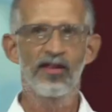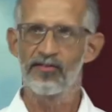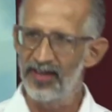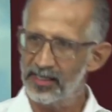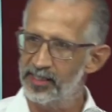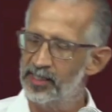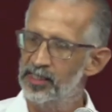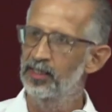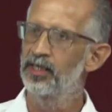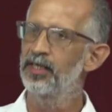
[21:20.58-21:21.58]

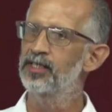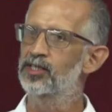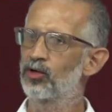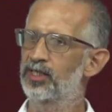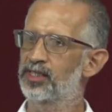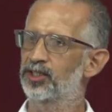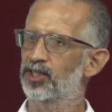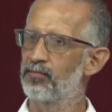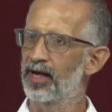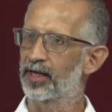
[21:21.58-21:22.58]
This is good
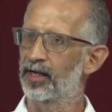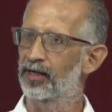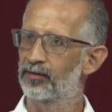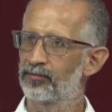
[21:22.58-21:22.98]
decision making.